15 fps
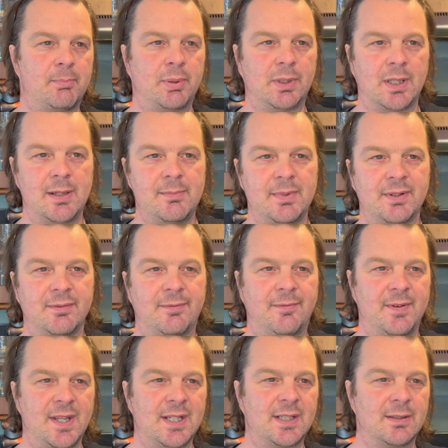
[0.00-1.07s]
plum and
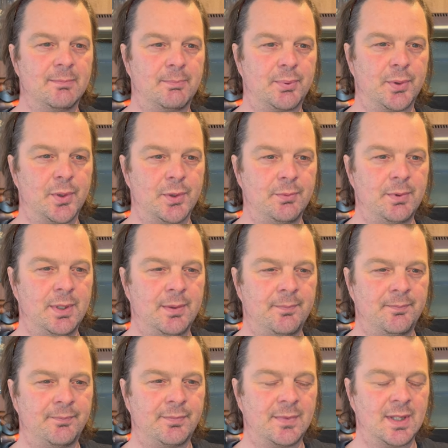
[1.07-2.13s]
fig and prune,
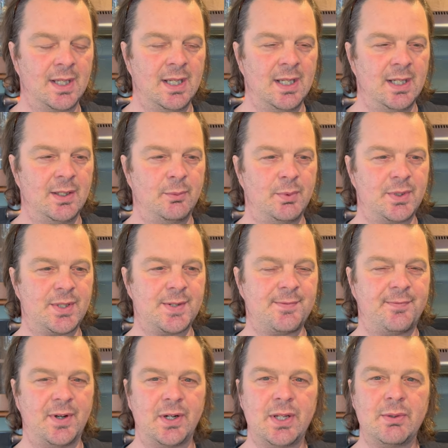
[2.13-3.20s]
which is
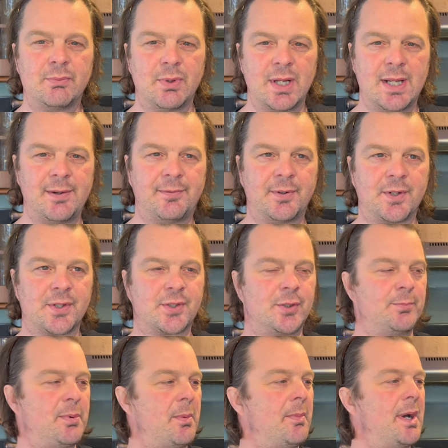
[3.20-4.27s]
very rare for a
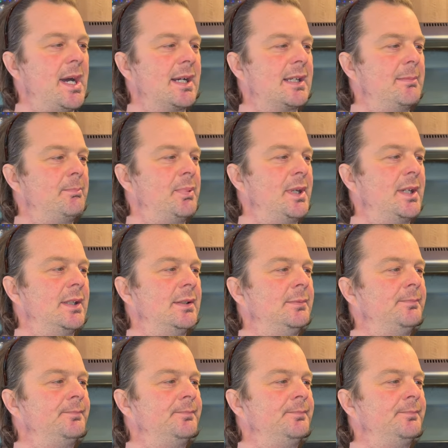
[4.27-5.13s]
supermarket beer.